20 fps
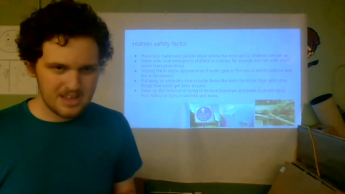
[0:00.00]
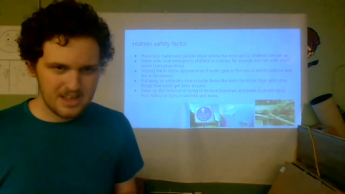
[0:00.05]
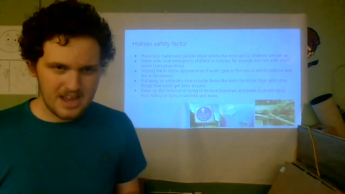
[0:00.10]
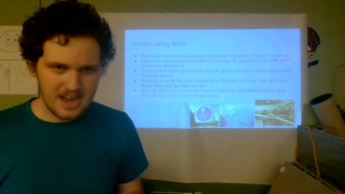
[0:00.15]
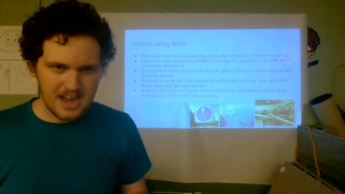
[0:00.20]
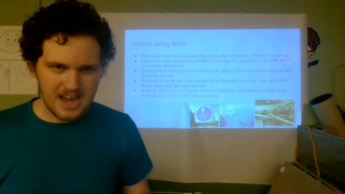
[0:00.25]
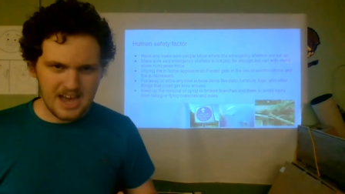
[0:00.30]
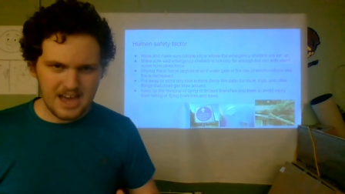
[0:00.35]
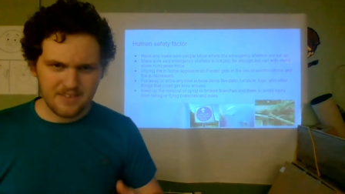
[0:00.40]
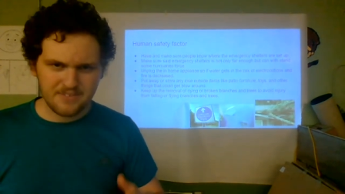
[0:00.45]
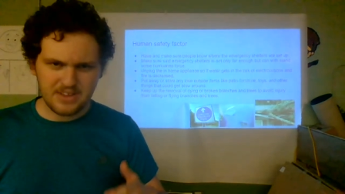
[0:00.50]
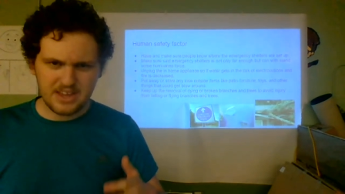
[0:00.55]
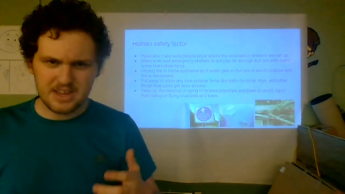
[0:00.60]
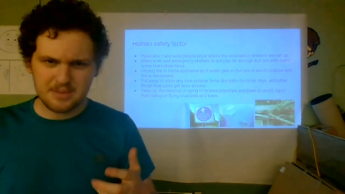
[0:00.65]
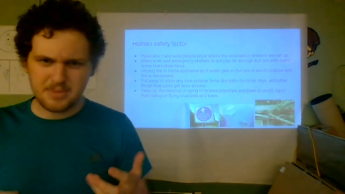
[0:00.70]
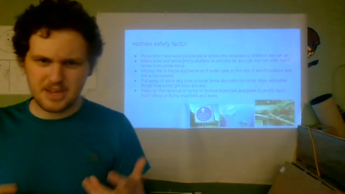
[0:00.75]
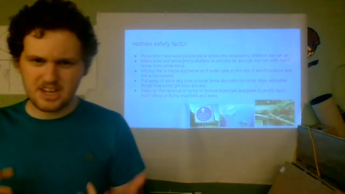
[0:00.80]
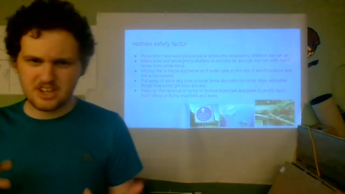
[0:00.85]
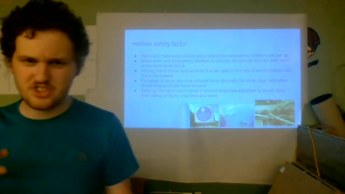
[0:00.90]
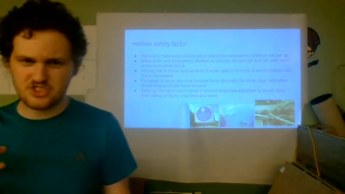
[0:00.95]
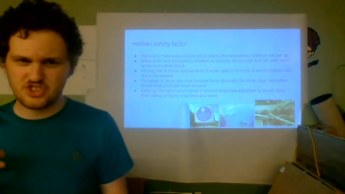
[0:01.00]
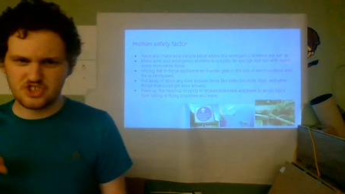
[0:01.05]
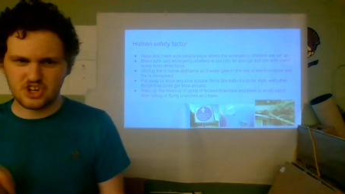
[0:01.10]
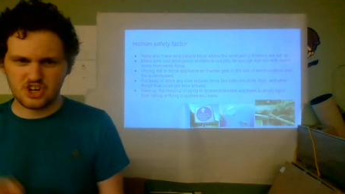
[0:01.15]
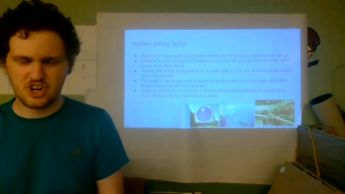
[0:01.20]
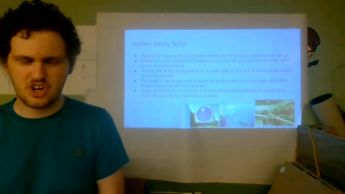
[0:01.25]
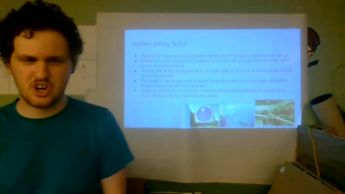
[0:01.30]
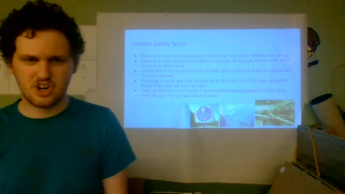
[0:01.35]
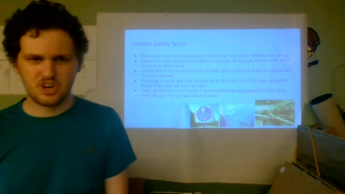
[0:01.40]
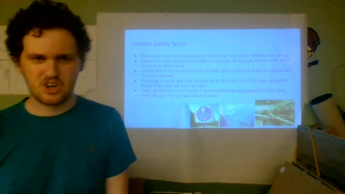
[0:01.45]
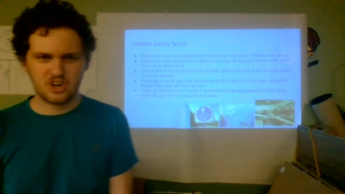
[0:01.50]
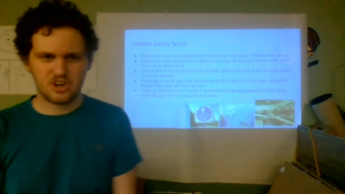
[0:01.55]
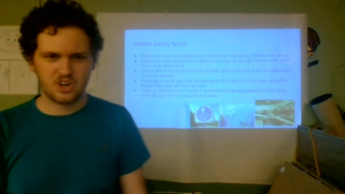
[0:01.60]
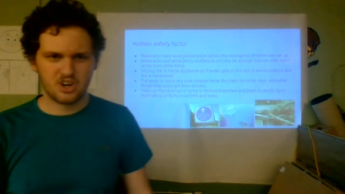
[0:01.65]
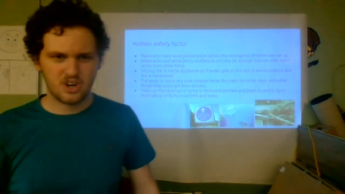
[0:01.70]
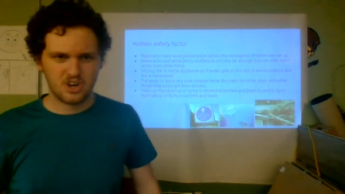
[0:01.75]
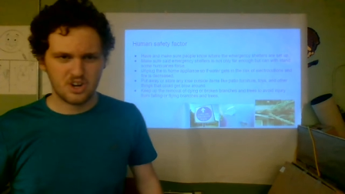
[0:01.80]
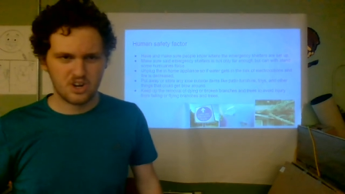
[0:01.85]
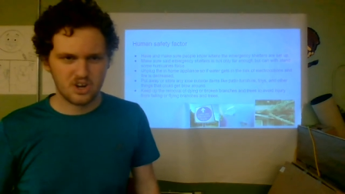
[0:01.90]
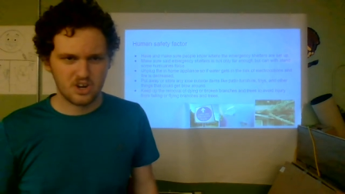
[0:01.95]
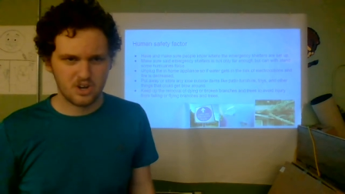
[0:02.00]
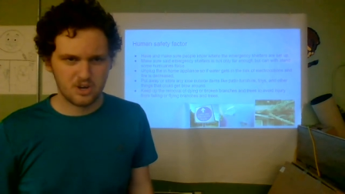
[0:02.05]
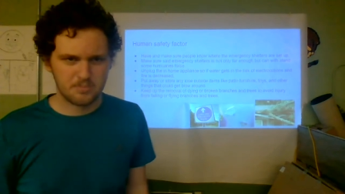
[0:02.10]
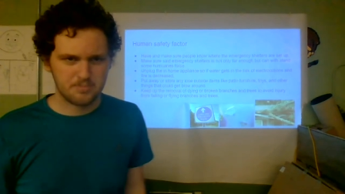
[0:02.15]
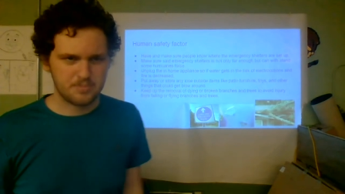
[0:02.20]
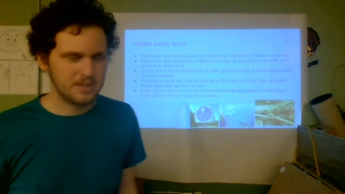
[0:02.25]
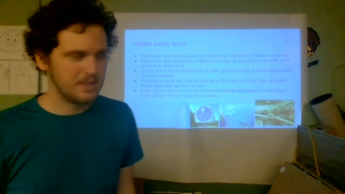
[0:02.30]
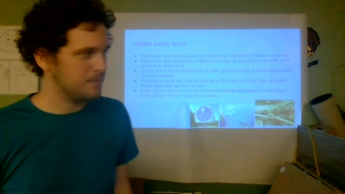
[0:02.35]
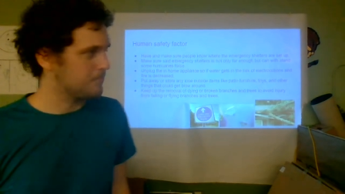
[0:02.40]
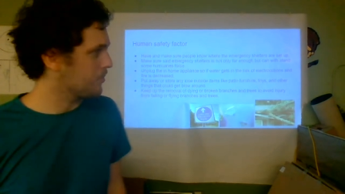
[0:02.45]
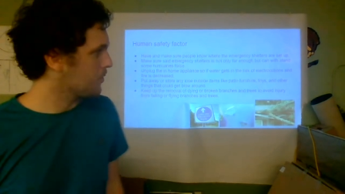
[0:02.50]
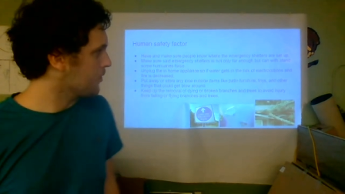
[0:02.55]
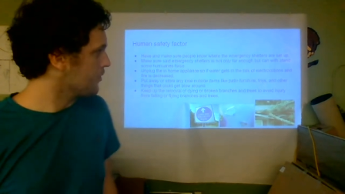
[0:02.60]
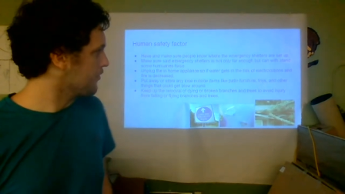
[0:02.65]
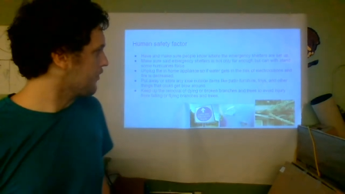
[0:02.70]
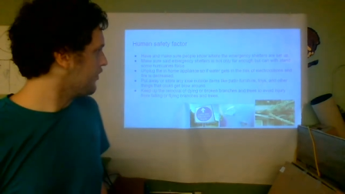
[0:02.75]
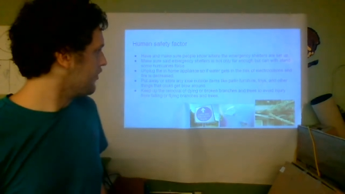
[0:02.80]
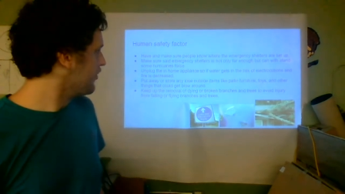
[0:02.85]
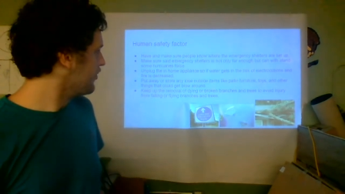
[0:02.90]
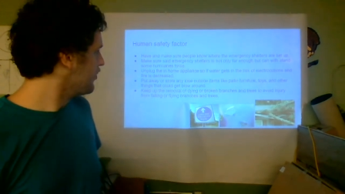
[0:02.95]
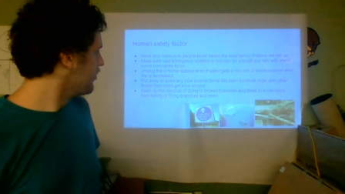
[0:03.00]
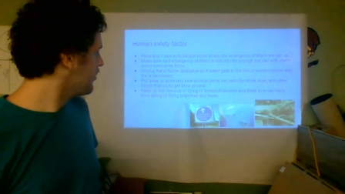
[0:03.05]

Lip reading: Have and make sure people